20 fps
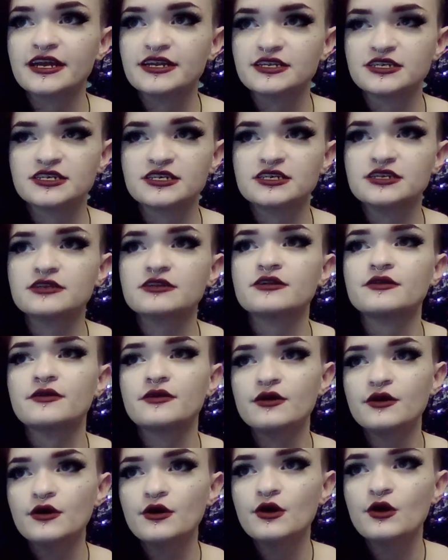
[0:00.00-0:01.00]
nineteen.
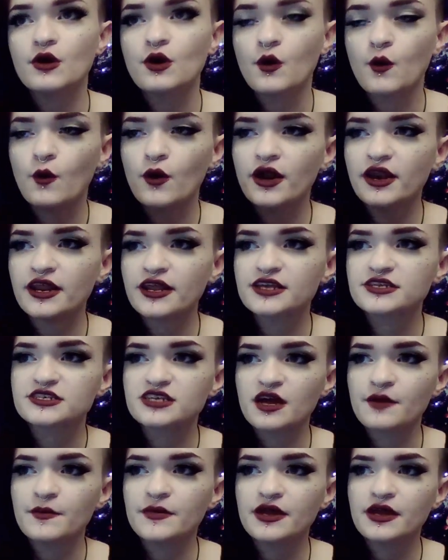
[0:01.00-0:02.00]
What is
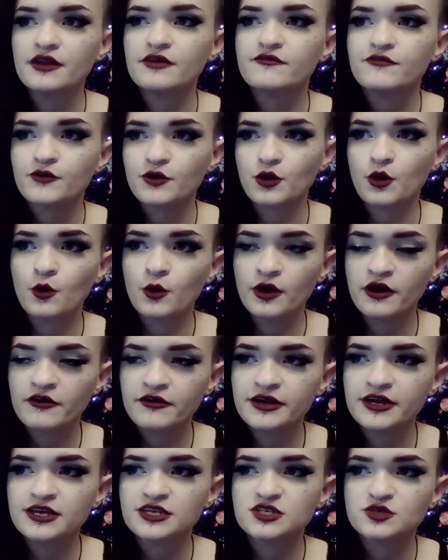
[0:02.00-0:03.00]
coming in for
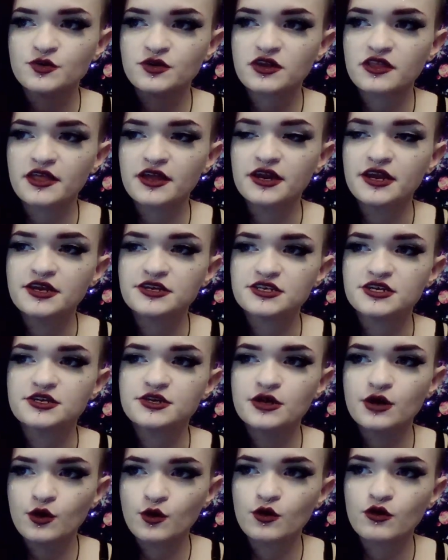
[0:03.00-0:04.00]
Aquarius? What do they need to
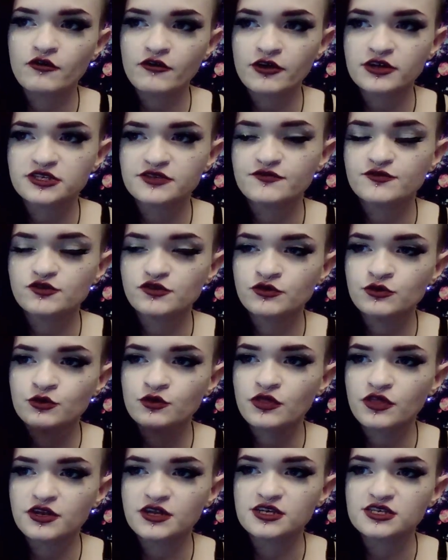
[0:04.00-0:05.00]
know? Cross of
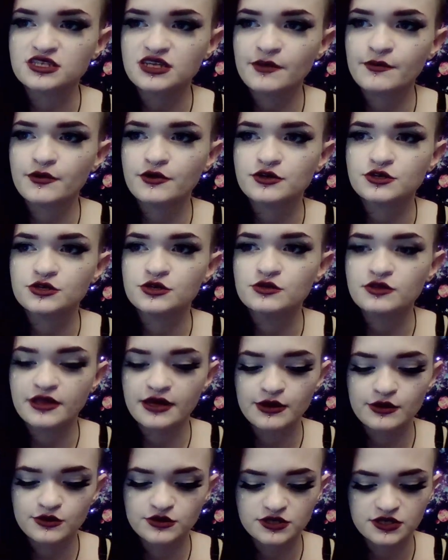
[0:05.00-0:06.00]
Truth, December two
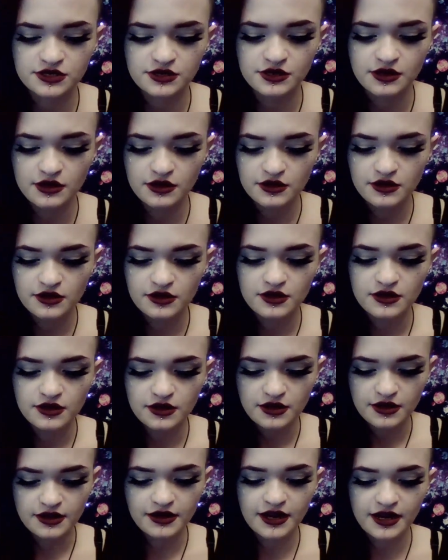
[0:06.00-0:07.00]
thousand
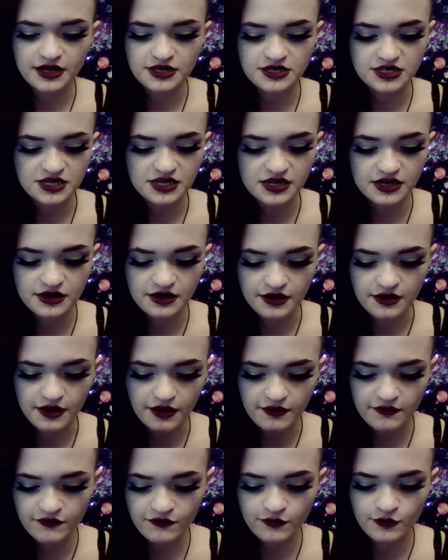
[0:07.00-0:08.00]

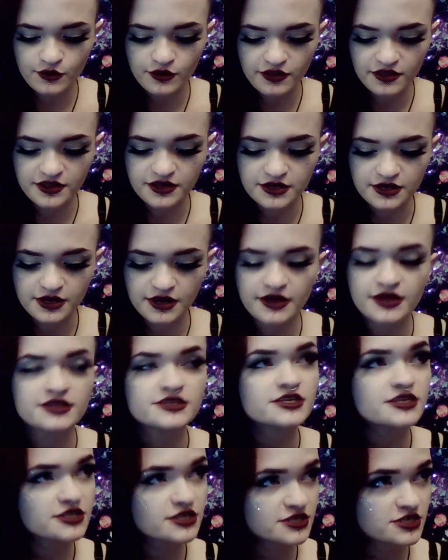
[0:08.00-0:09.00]
nineteen. For the
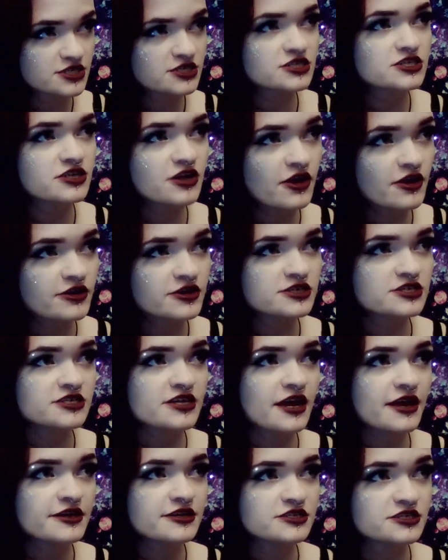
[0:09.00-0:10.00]
star
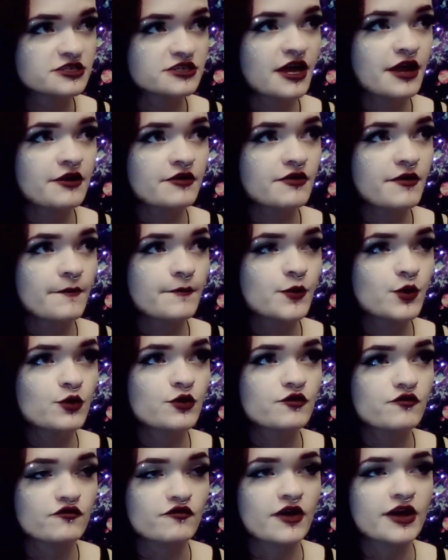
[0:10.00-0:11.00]
sign, sun,
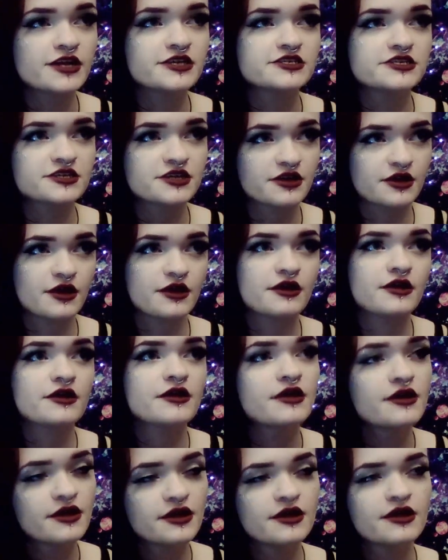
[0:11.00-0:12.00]
moon, rising,
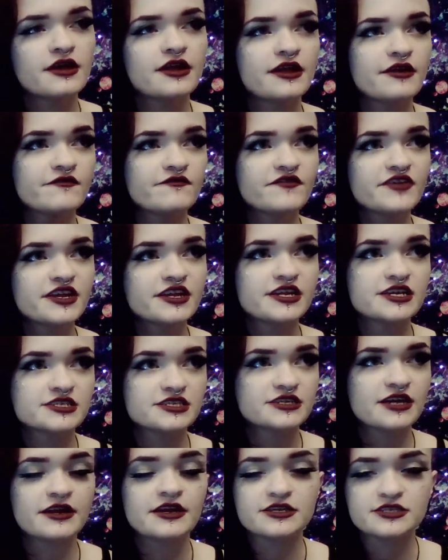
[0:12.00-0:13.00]
and
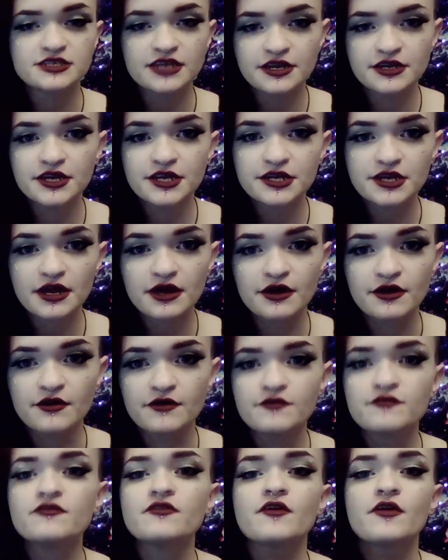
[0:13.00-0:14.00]
Venus sign, ascendant
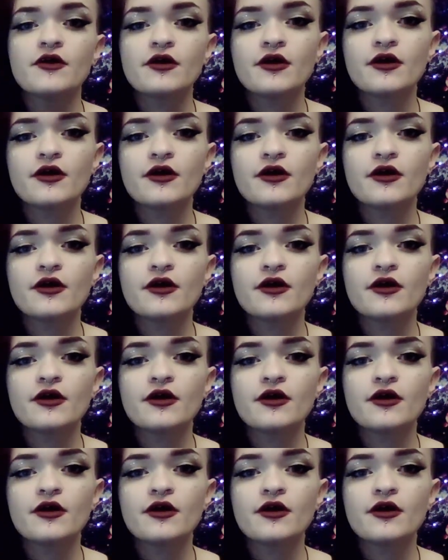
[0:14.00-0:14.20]
of